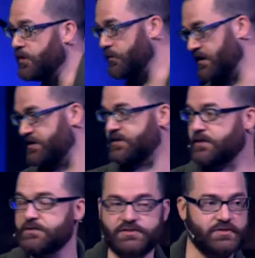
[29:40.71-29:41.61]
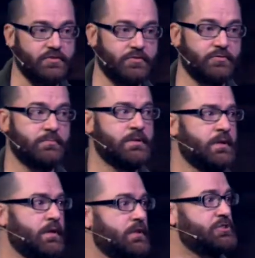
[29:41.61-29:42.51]
that we need to consume,
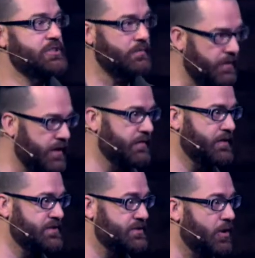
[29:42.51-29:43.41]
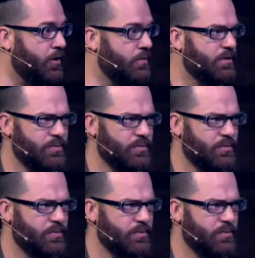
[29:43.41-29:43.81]
shoveling the snow,